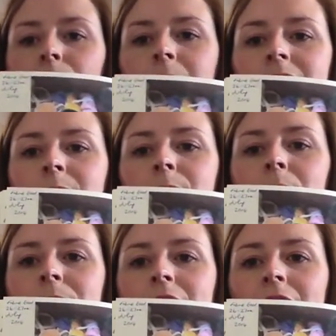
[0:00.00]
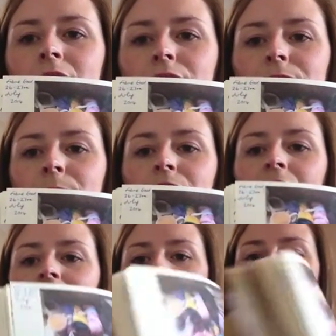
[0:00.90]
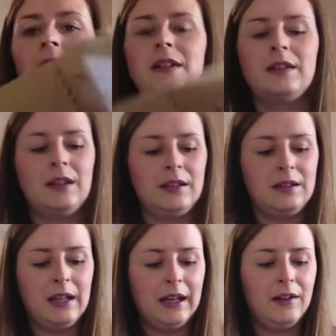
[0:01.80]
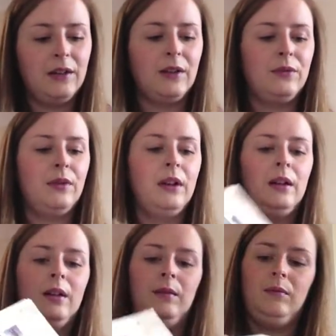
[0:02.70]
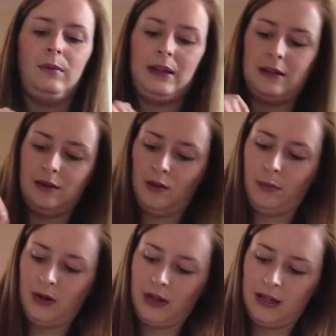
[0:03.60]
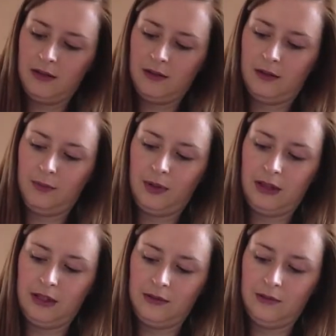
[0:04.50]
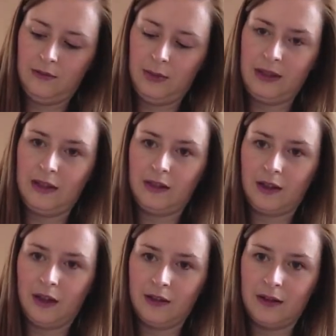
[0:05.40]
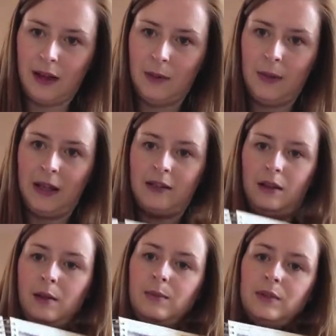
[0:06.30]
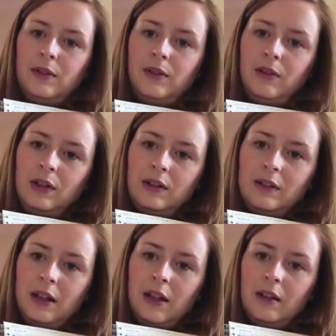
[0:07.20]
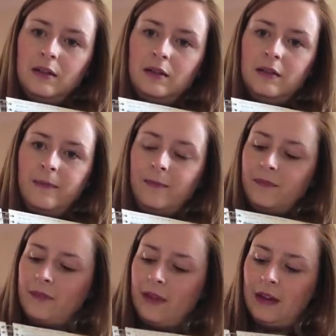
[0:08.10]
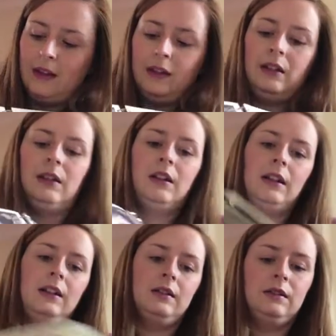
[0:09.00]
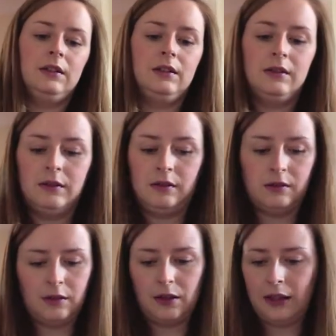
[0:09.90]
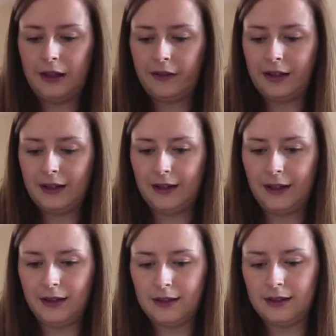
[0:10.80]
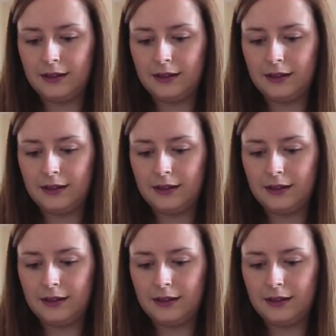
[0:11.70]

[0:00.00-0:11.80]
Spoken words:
bits and bobs that I got from Fiberies this year, and I've made a little pocket to put in business cards that I picked up. I don't know if you can see that. And things like that.